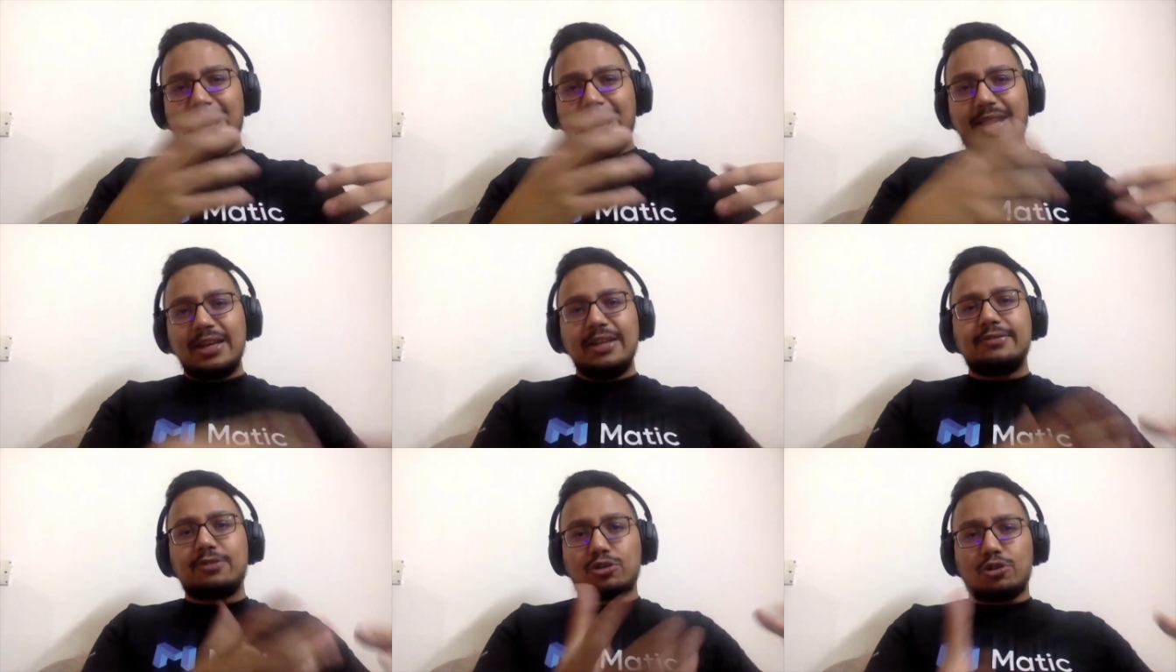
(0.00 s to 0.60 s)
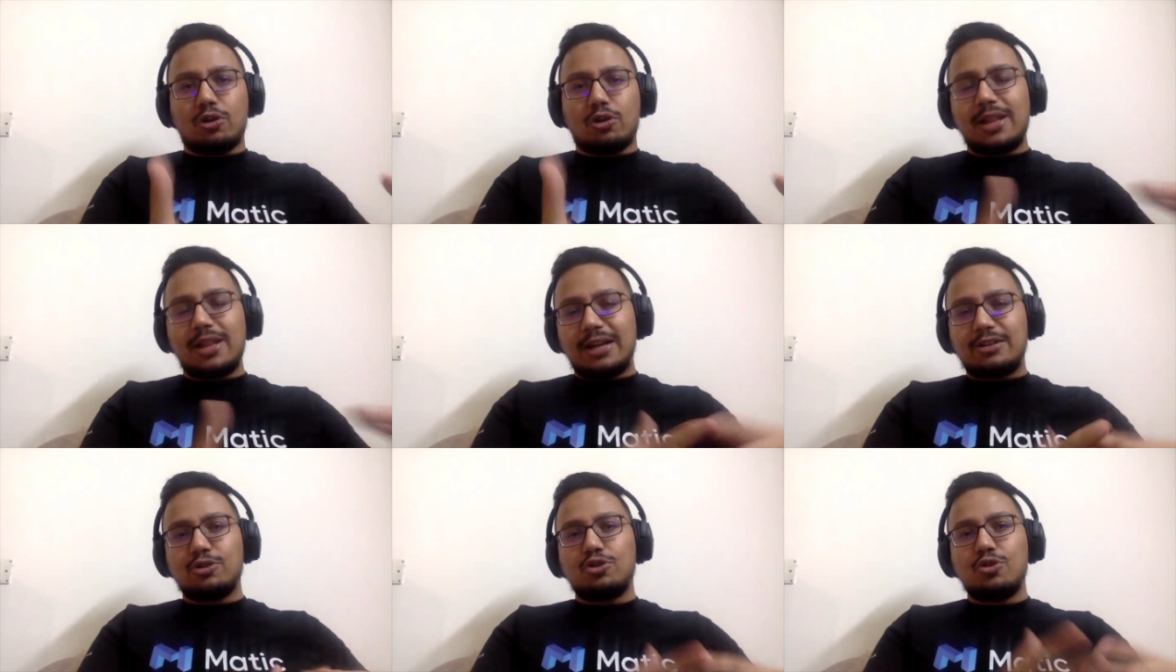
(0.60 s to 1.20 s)
the tech needs to solve
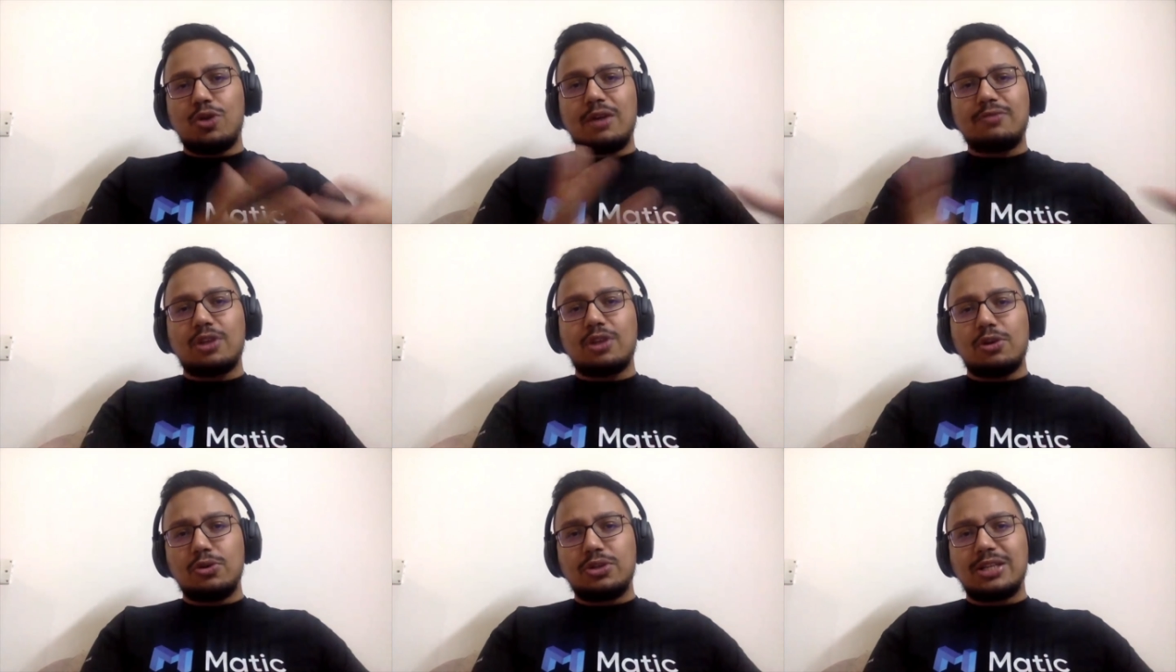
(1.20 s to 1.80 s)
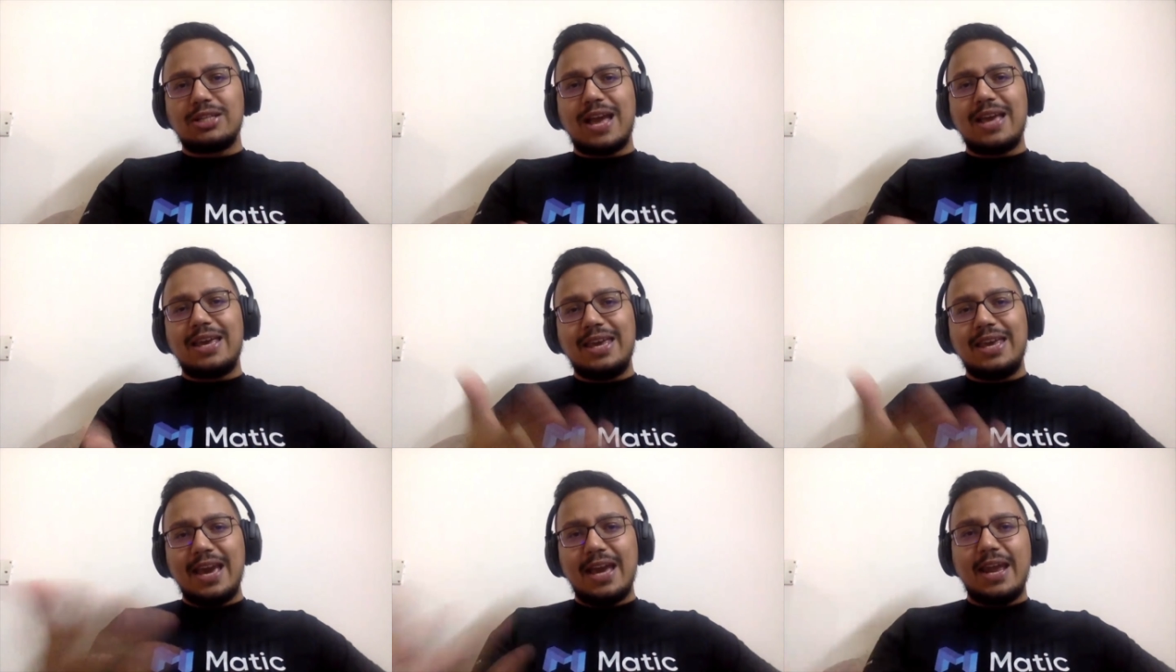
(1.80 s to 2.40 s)
that so you have solutions
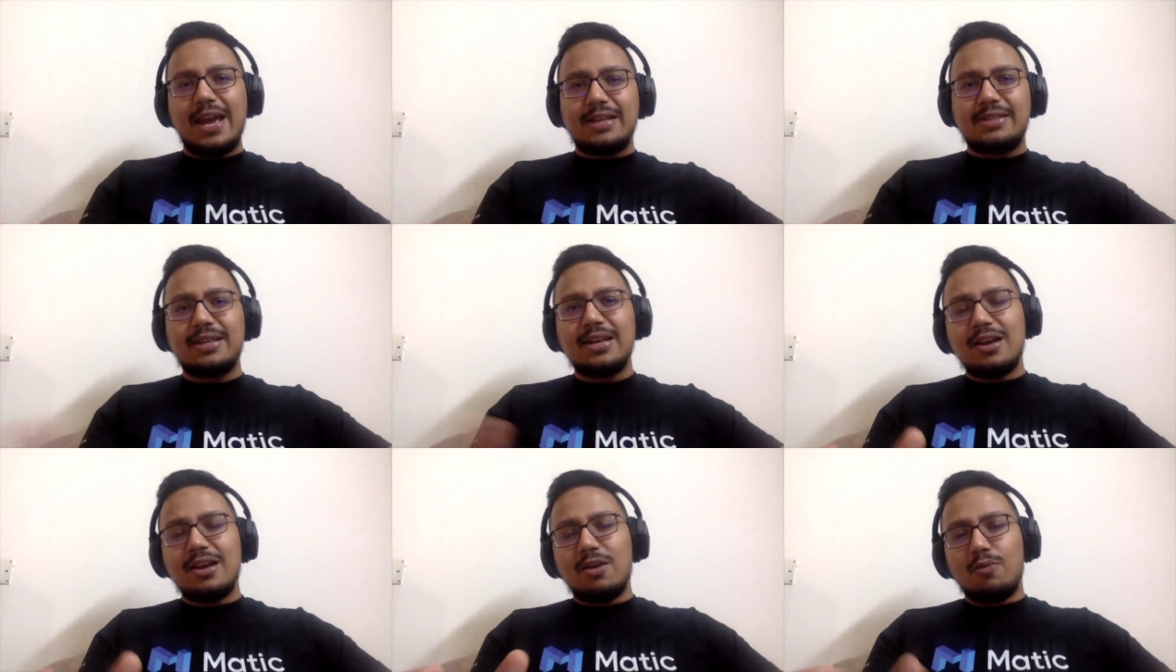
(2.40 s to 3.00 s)
like ens